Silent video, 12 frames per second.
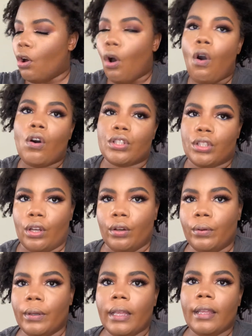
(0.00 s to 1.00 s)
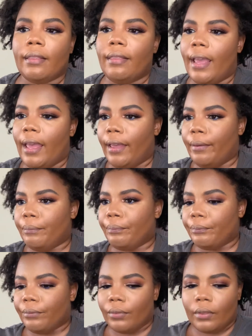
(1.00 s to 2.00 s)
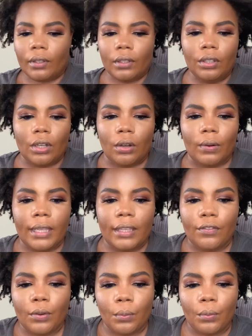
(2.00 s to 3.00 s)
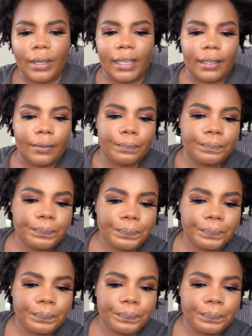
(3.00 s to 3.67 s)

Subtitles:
also that, you know, even when